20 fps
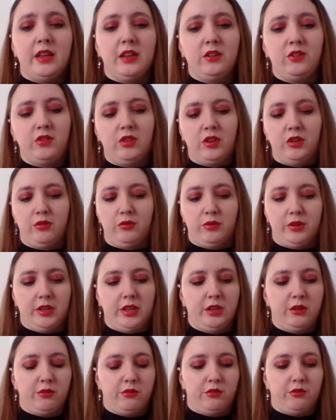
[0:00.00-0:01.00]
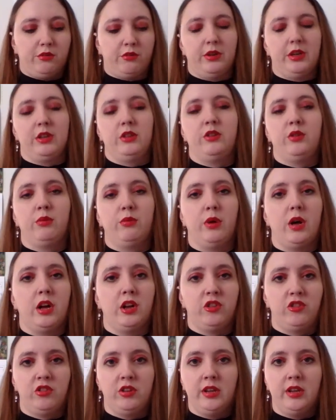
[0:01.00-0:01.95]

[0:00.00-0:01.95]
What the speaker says: it's just really great to watch,